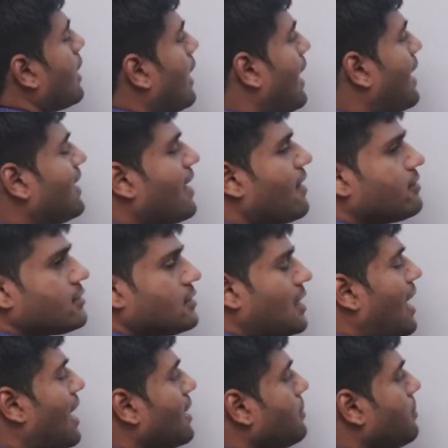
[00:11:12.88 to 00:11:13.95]
and I have
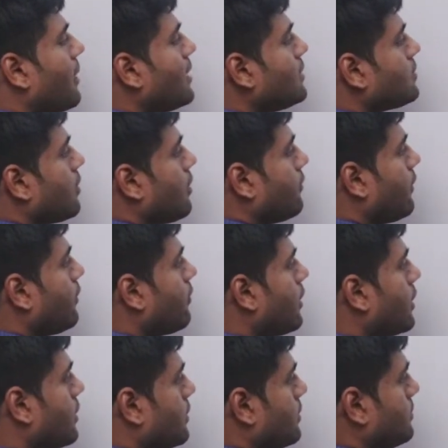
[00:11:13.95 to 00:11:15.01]
start my survey
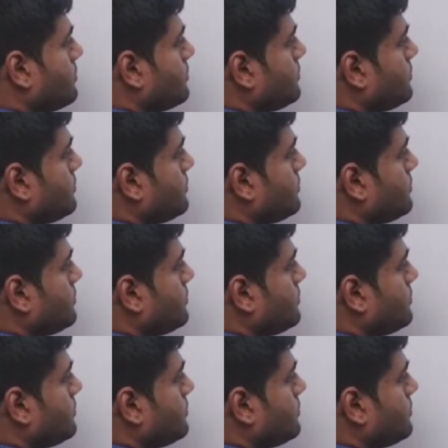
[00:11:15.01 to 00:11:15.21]
work